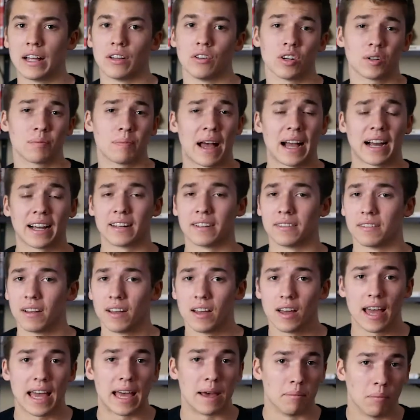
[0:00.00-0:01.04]
I look back
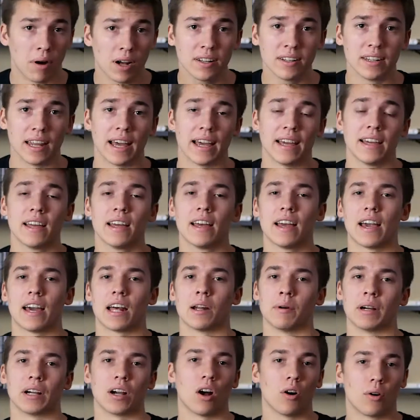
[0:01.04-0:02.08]
at Monday, and
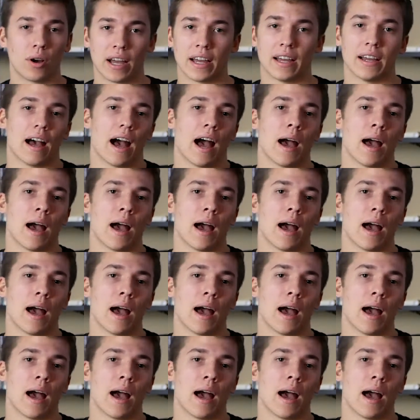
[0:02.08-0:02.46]
I'm like, okay,